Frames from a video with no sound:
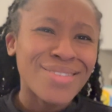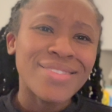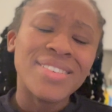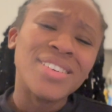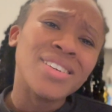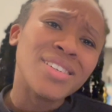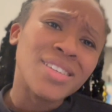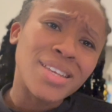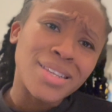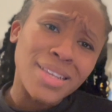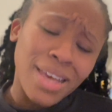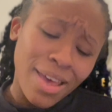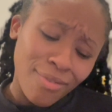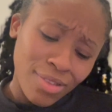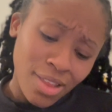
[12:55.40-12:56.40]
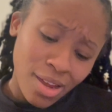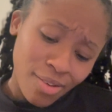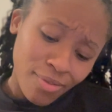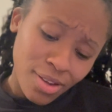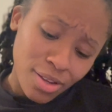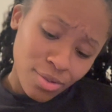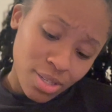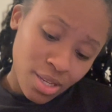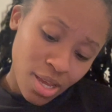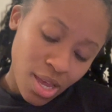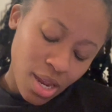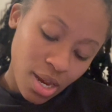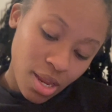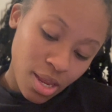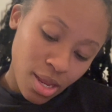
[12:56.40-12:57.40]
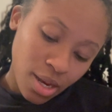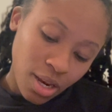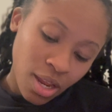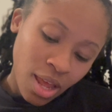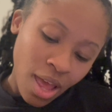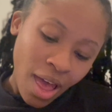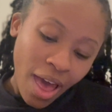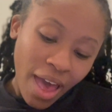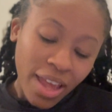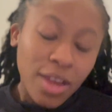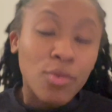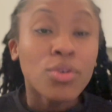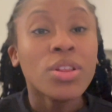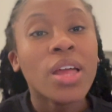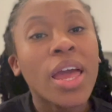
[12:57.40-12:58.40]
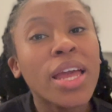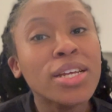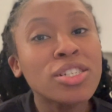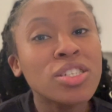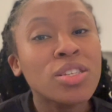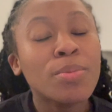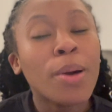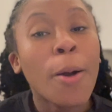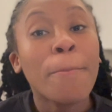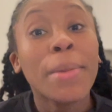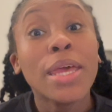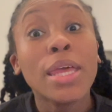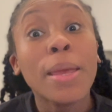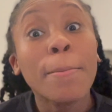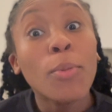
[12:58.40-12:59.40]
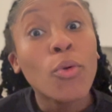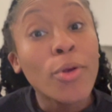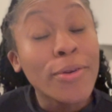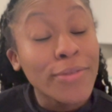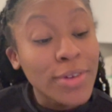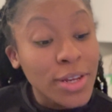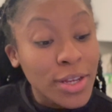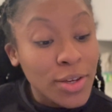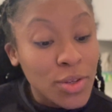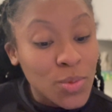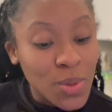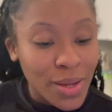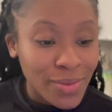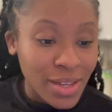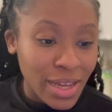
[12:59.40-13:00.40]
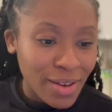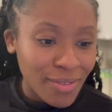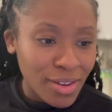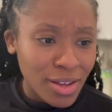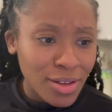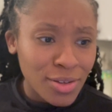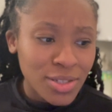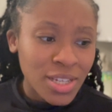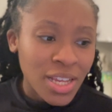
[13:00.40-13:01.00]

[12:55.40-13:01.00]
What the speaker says: yes, because I have a lot of videos to edit, and I get really anxious about making more videos when I have to edit videos.